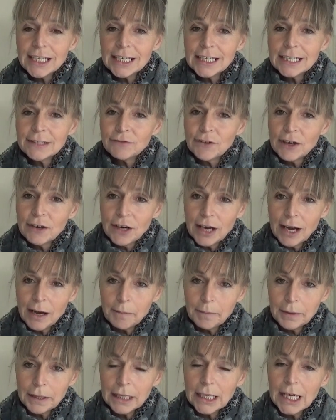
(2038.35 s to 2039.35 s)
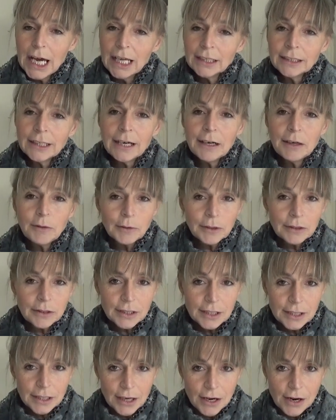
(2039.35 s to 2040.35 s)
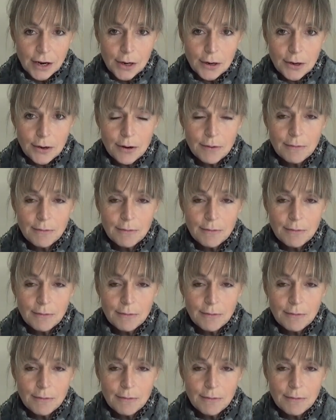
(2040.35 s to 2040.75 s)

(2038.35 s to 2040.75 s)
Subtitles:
he's very happy, and now he wants to know